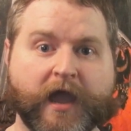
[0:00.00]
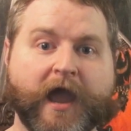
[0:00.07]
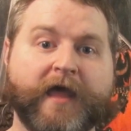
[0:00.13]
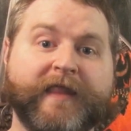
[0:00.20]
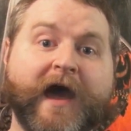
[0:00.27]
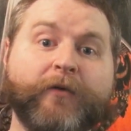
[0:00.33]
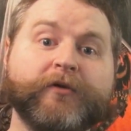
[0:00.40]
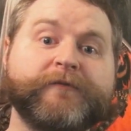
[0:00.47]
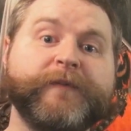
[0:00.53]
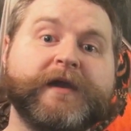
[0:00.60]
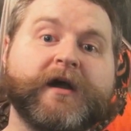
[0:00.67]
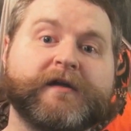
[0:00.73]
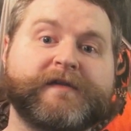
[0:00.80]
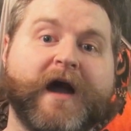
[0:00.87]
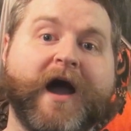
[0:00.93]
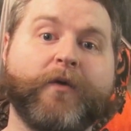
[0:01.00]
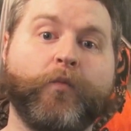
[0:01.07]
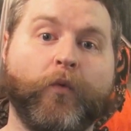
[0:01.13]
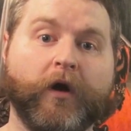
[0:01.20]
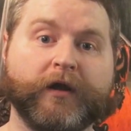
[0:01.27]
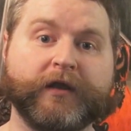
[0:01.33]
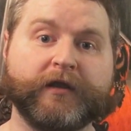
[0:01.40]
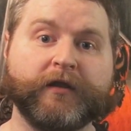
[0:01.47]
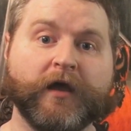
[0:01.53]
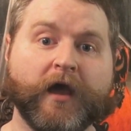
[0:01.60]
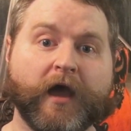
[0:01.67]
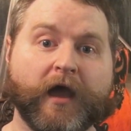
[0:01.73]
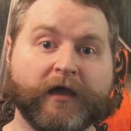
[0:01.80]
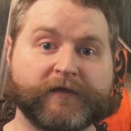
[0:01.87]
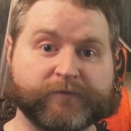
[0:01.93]
And that was because I wanted
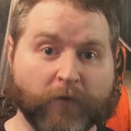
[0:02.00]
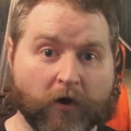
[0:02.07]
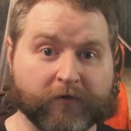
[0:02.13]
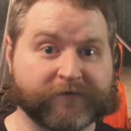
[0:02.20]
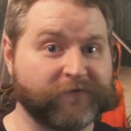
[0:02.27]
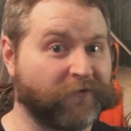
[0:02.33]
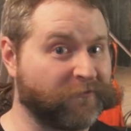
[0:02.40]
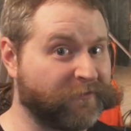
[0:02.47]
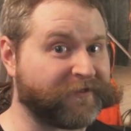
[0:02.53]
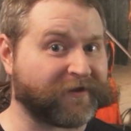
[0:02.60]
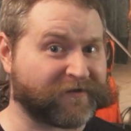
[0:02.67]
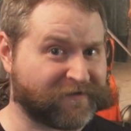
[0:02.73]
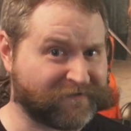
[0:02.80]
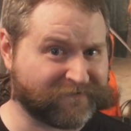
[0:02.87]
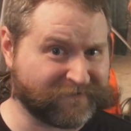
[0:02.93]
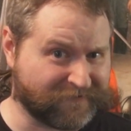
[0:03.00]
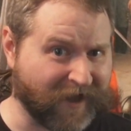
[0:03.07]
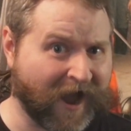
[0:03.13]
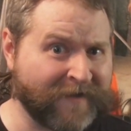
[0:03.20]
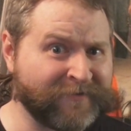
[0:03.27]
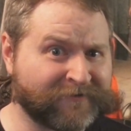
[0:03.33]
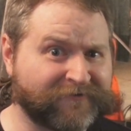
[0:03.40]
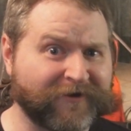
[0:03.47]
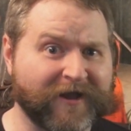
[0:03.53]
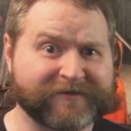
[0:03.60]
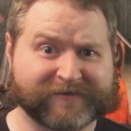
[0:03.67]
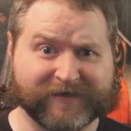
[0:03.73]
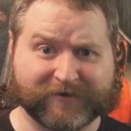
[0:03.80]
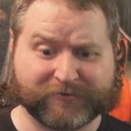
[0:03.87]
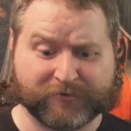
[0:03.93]
a small sword with a diamond
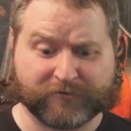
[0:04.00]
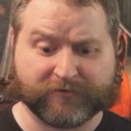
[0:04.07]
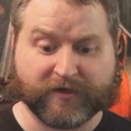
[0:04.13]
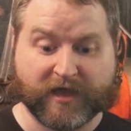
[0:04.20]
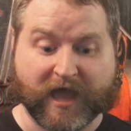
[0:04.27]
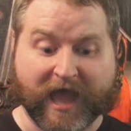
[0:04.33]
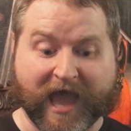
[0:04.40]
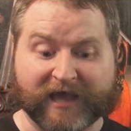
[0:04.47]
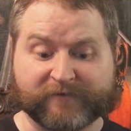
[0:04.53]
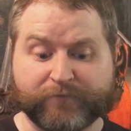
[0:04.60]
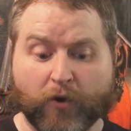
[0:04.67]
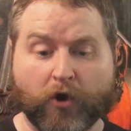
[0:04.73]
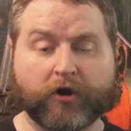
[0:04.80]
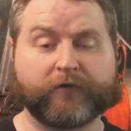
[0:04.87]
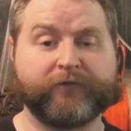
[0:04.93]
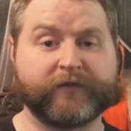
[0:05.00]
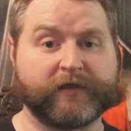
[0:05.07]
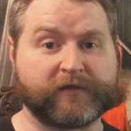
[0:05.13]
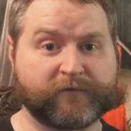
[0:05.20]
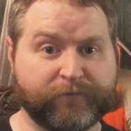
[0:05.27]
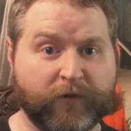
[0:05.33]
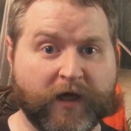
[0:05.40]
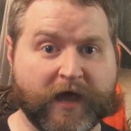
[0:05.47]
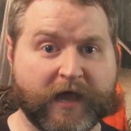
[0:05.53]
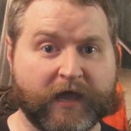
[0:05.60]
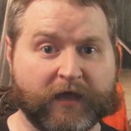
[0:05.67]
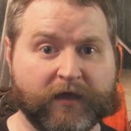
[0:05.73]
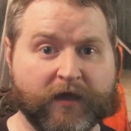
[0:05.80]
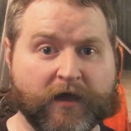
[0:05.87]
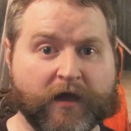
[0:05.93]
cross section as part of a
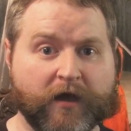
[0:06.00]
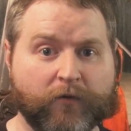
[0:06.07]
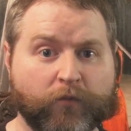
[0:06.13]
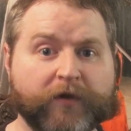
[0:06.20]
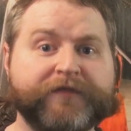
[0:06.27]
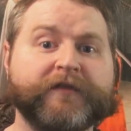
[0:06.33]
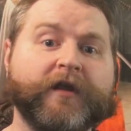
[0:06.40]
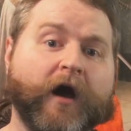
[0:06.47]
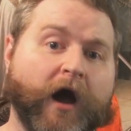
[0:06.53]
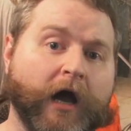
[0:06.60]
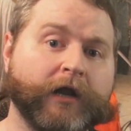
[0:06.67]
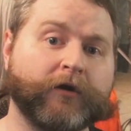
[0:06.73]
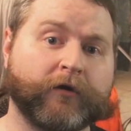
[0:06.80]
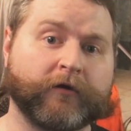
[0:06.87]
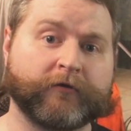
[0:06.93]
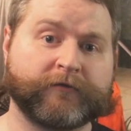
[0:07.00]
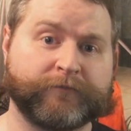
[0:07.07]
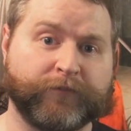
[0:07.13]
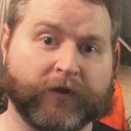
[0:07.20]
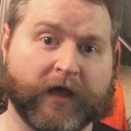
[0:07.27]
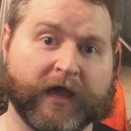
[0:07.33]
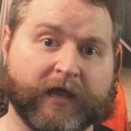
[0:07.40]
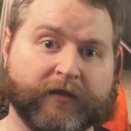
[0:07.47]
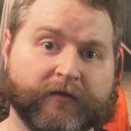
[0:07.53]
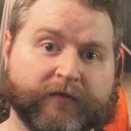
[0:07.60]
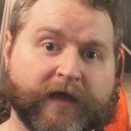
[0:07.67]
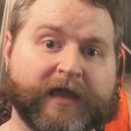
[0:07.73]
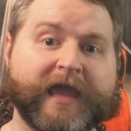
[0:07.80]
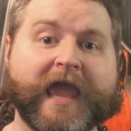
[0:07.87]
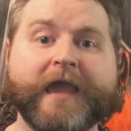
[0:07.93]
display with an unearthed blade
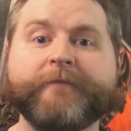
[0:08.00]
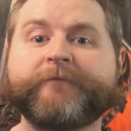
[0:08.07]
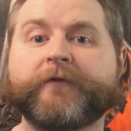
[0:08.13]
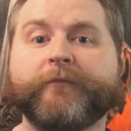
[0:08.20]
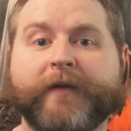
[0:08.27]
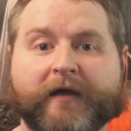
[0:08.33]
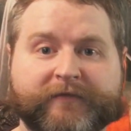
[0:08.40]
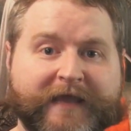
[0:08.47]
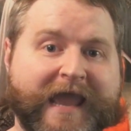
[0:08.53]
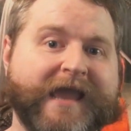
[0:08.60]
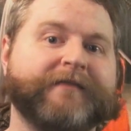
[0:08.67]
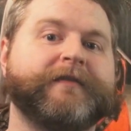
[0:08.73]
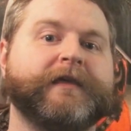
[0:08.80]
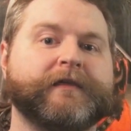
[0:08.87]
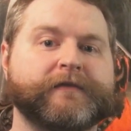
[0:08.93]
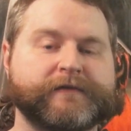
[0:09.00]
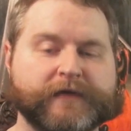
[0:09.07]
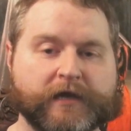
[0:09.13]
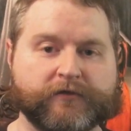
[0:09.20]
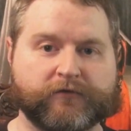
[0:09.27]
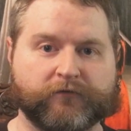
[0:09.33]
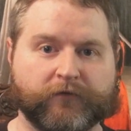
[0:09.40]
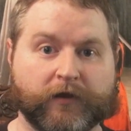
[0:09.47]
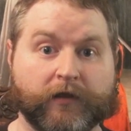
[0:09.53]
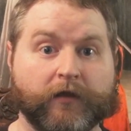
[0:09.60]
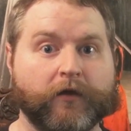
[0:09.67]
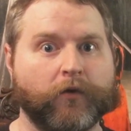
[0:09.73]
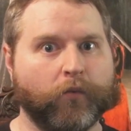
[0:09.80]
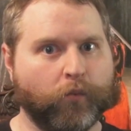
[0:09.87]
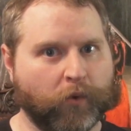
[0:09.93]
that came from about the 18th century
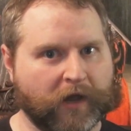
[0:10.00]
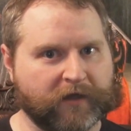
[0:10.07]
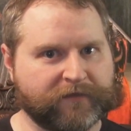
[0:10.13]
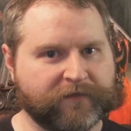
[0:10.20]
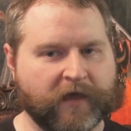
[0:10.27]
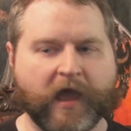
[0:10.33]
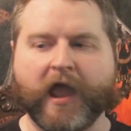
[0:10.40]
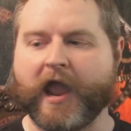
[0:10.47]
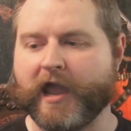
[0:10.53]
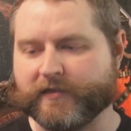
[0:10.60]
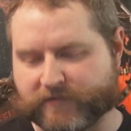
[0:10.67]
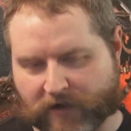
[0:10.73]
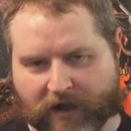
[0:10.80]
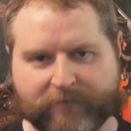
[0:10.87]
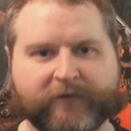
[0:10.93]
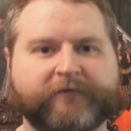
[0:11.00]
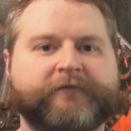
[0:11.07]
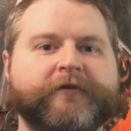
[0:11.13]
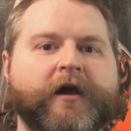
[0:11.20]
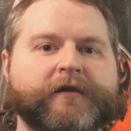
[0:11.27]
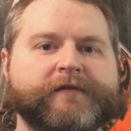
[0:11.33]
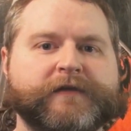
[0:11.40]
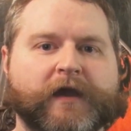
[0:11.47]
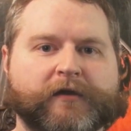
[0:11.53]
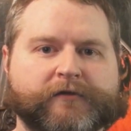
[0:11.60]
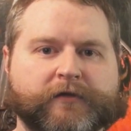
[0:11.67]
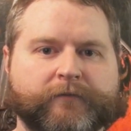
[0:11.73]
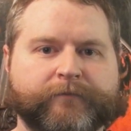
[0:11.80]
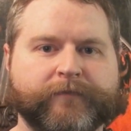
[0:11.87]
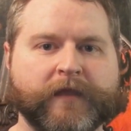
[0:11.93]
with a diamond cross
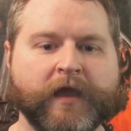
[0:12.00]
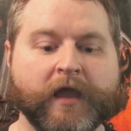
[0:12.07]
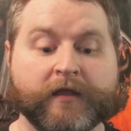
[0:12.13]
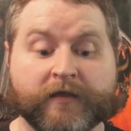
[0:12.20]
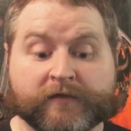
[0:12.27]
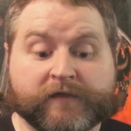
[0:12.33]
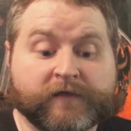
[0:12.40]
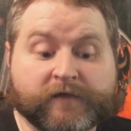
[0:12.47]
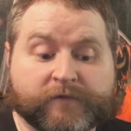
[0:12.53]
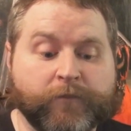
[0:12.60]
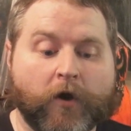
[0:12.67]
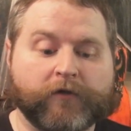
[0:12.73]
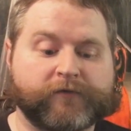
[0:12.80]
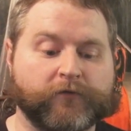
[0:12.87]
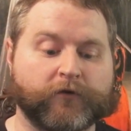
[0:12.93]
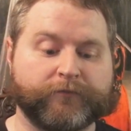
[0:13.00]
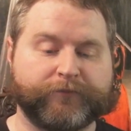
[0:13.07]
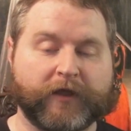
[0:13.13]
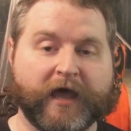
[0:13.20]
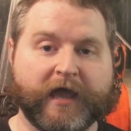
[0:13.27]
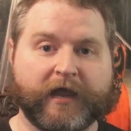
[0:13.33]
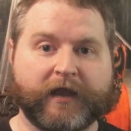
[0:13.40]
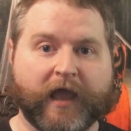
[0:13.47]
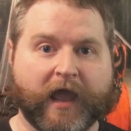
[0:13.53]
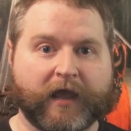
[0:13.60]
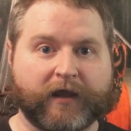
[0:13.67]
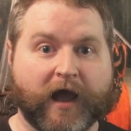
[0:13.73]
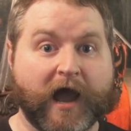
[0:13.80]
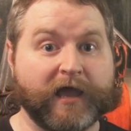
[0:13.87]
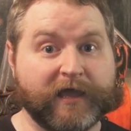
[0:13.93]
section. This is a small sword blade
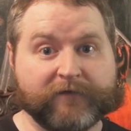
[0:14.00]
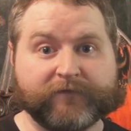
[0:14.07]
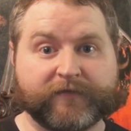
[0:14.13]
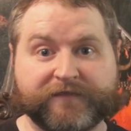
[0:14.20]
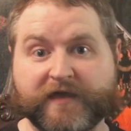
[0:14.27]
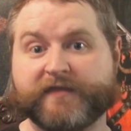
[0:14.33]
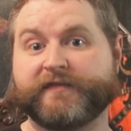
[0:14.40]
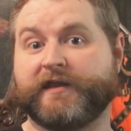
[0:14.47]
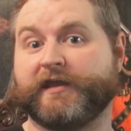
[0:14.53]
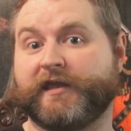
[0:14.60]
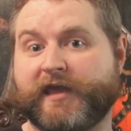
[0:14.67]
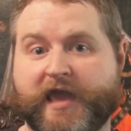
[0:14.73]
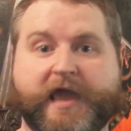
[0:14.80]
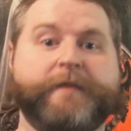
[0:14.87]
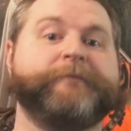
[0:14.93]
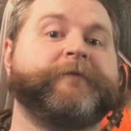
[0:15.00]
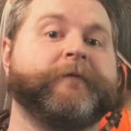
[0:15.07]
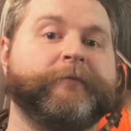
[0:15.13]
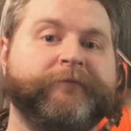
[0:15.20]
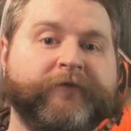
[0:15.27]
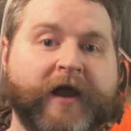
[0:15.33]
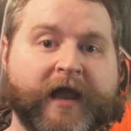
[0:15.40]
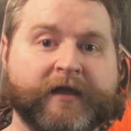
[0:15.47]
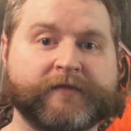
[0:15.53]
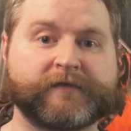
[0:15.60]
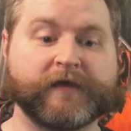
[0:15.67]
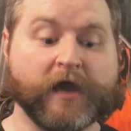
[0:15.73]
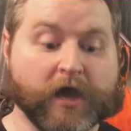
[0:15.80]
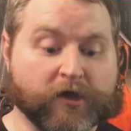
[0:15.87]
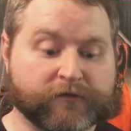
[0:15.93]
and I even think that it came from
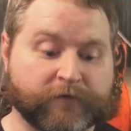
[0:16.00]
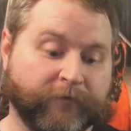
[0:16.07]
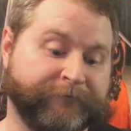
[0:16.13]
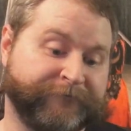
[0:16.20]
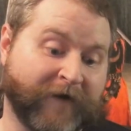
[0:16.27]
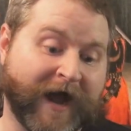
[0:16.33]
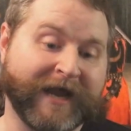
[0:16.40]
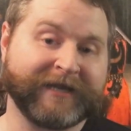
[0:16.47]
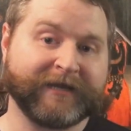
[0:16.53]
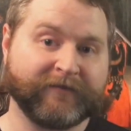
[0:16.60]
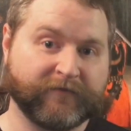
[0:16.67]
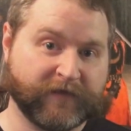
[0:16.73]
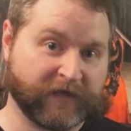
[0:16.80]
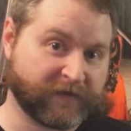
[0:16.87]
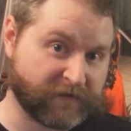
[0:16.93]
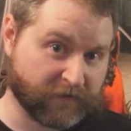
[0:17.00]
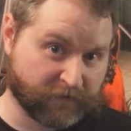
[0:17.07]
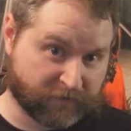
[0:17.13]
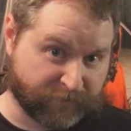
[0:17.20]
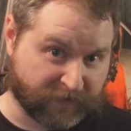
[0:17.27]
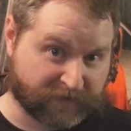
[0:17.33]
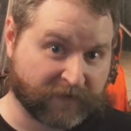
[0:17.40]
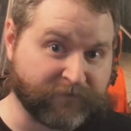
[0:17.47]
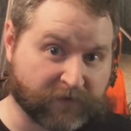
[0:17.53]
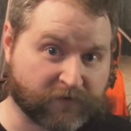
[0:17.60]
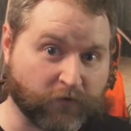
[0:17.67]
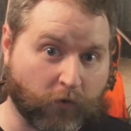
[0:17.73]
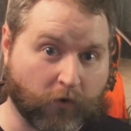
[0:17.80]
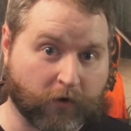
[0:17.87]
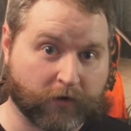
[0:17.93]
France, so finding this specific
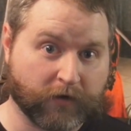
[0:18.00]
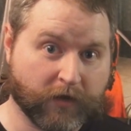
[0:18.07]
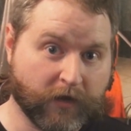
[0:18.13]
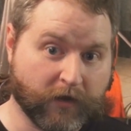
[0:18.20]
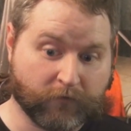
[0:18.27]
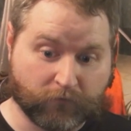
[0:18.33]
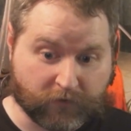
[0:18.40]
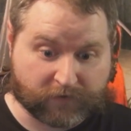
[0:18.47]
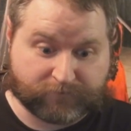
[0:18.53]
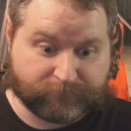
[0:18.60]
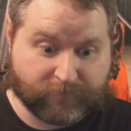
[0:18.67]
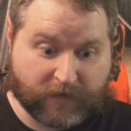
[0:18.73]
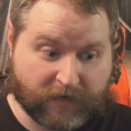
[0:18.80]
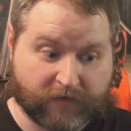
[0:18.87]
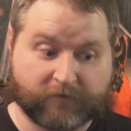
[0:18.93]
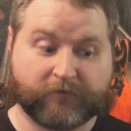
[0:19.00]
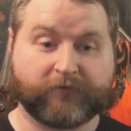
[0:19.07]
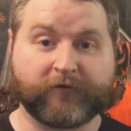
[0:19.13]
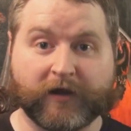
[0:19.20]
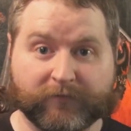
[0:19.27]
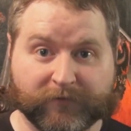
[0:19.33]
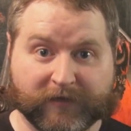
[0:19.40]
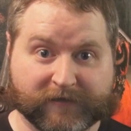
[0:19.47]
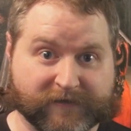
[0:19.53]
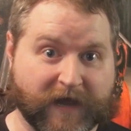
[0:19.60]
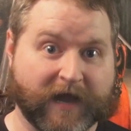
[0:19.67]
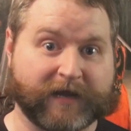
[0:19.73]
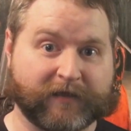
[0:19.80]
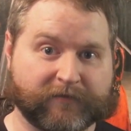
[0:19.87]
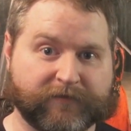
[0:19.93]
sword was an incredibly
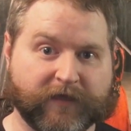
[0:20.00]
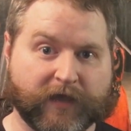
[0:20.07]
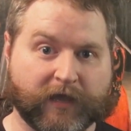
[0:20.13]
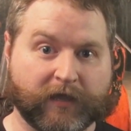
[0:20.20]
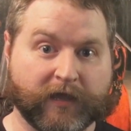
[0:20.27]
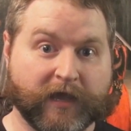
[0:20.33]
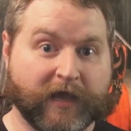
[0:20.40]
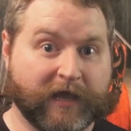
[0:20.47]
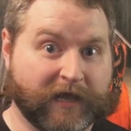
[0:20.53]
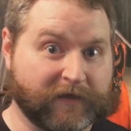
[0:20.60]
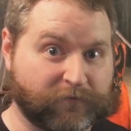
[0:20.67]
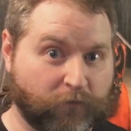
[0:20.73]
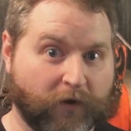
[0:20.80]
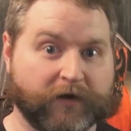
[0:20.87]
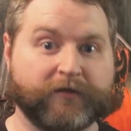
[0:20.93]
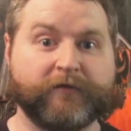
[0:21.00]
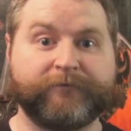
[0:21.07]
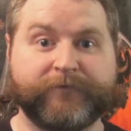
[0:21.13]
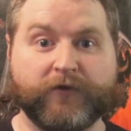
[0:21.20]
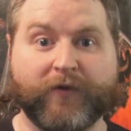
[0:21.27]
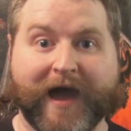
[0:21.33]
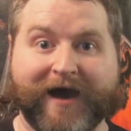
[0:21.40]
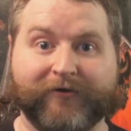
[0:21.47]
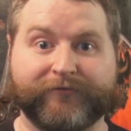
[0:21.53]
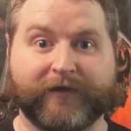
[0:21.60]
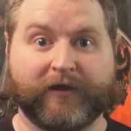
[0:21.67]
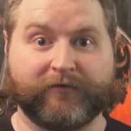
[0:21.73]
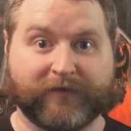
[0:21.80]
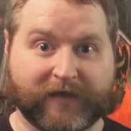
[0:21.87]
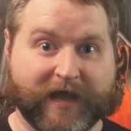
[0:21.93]
exciting thing. It's one of the few out
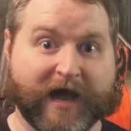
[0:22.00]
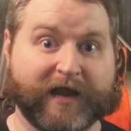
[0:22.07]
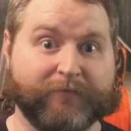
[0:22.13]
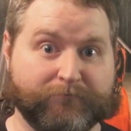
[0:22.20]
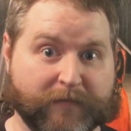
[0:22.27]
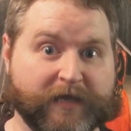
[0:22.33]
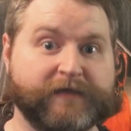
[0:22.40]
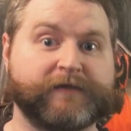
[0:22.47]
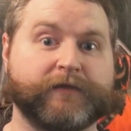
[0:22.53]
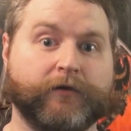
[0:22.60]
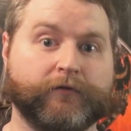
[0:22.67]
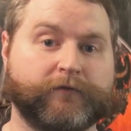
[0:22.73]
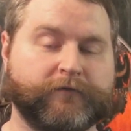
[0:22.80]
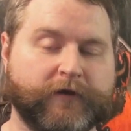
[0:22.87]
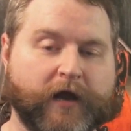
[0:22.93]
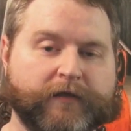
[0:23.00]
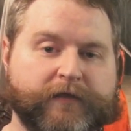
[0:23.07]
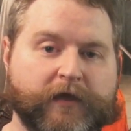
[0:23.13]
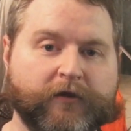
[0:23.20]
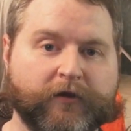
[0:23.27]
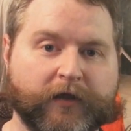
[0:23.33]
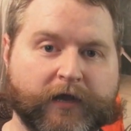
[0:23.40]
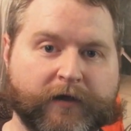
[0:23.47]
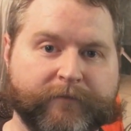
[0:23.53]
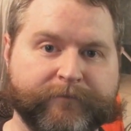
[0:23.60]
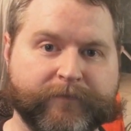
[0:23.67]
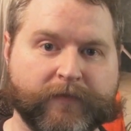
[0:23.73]
there that kind of meets those criteria.